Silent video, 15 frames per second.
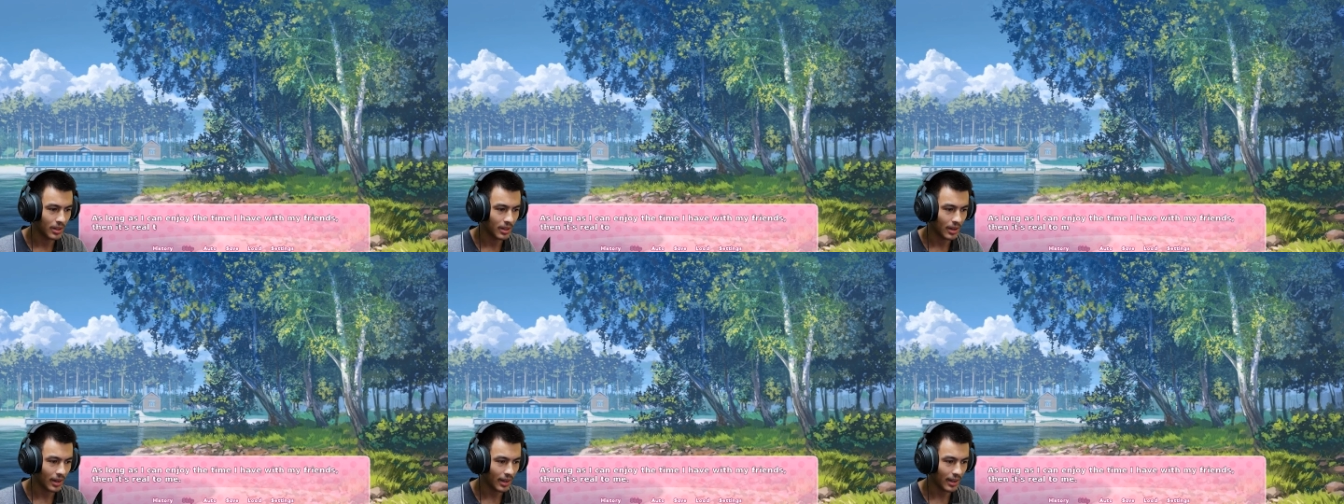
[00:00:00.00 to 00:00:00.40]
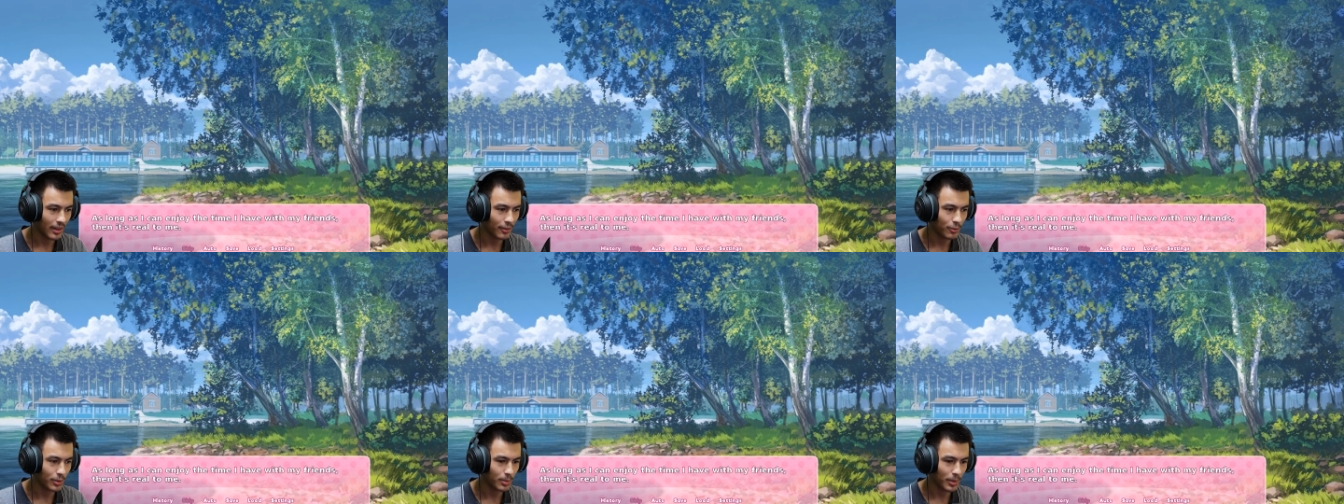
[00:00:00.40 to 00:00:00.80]
I
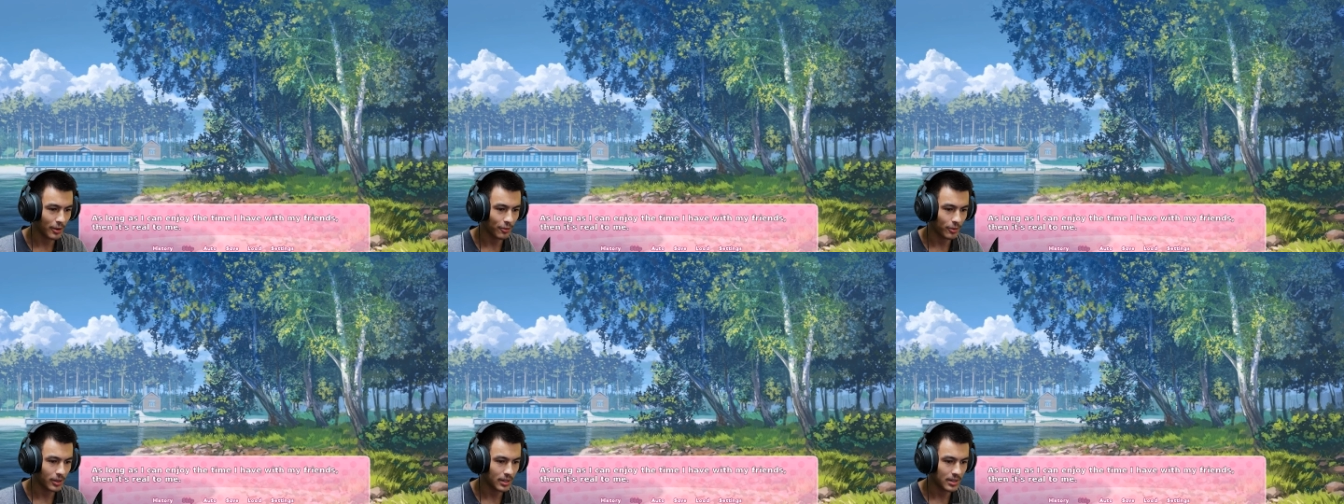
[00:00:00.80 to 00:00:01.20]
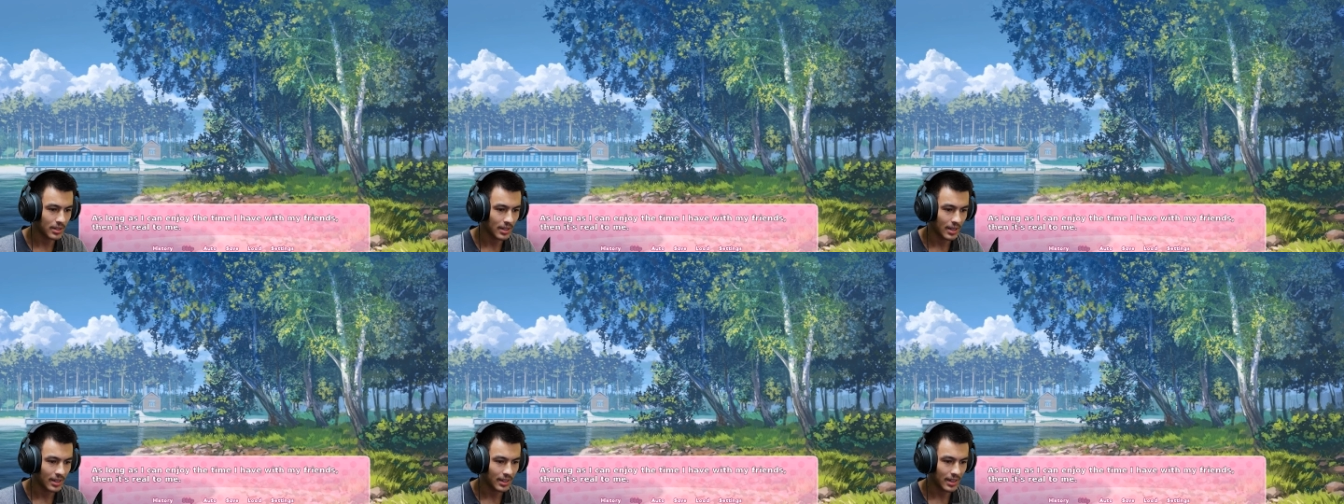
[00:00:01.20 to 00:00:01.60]
have with my friends,
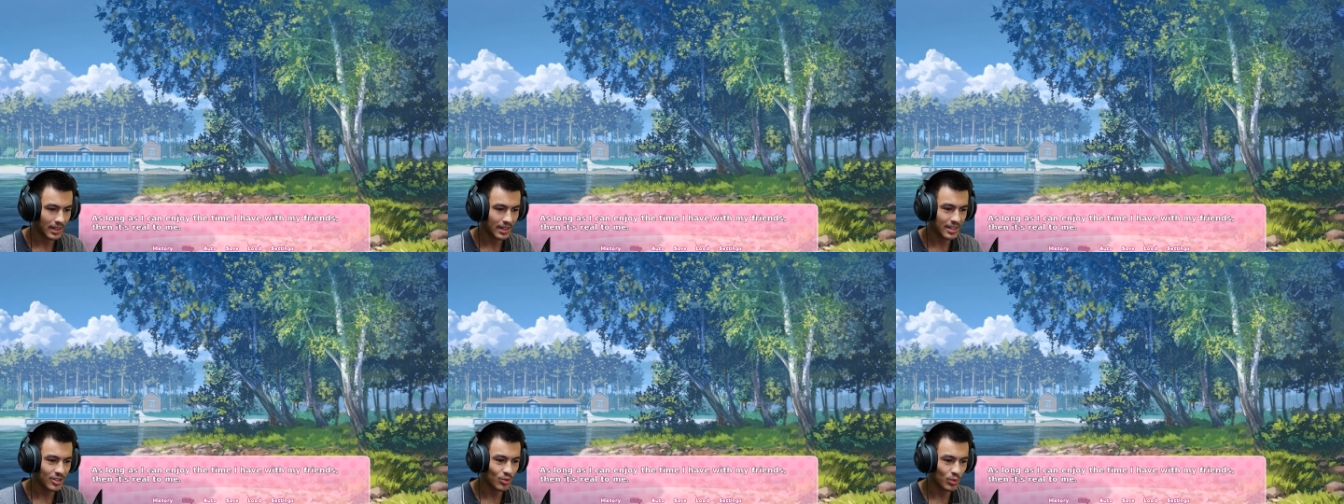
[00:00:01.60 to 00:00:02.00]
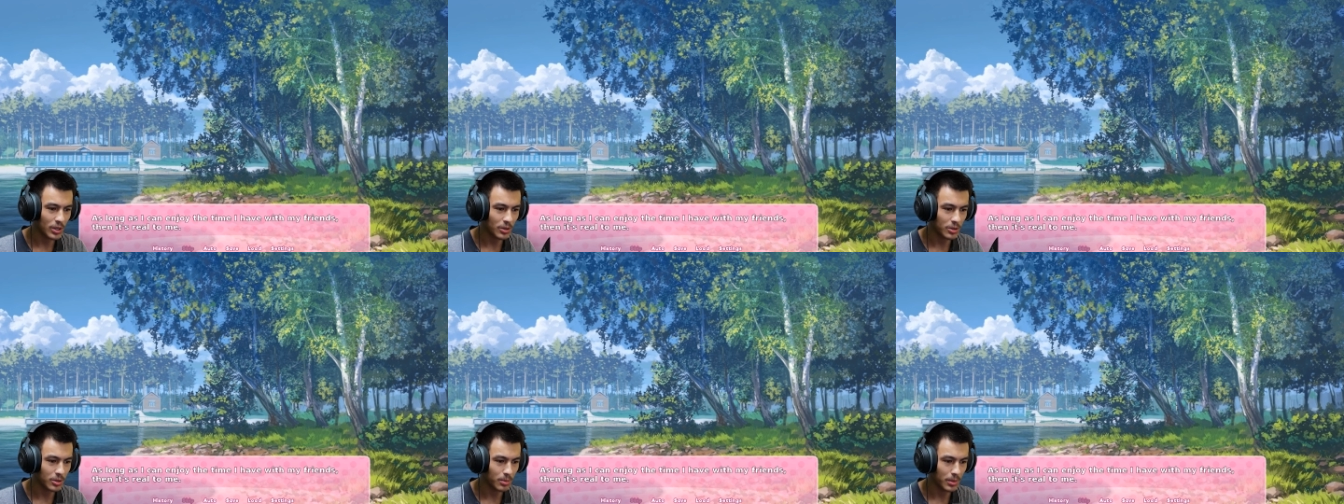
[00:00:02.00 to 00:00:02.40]
then it's real
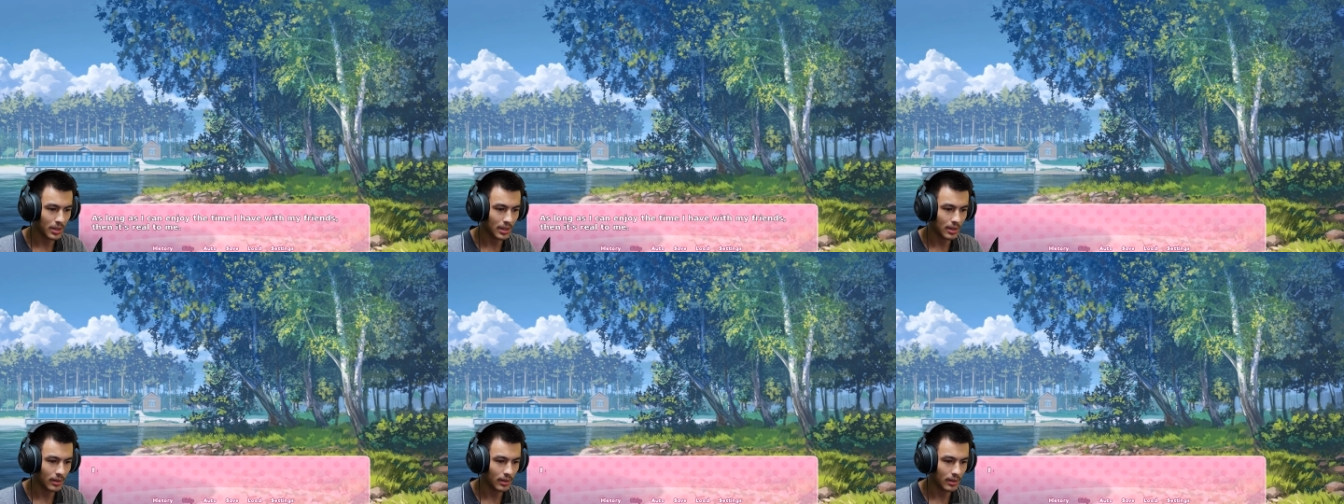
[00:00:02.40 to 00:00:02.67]
to me.